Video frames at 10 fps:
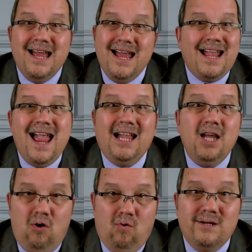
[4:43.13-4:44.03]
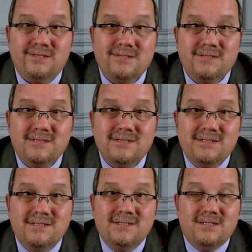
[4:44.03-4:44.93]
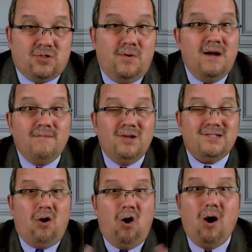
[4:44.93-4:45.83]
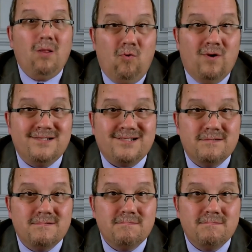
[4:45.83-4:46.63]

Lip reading: in any court. So therefore it's all courts.